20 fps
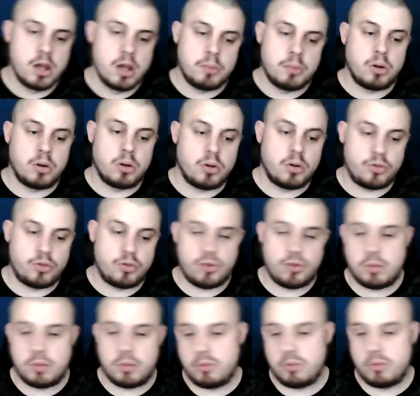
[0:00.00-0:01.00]
my live
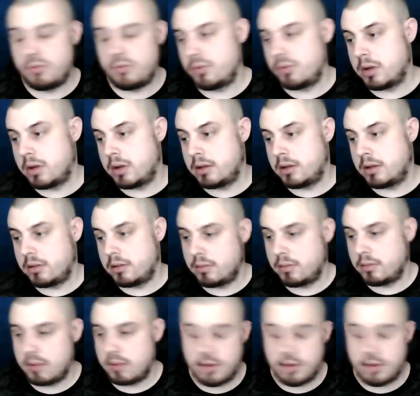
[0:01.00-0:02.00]
streaming, and
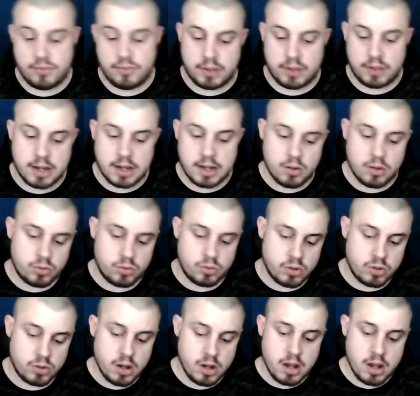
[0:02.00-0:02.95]
everything else.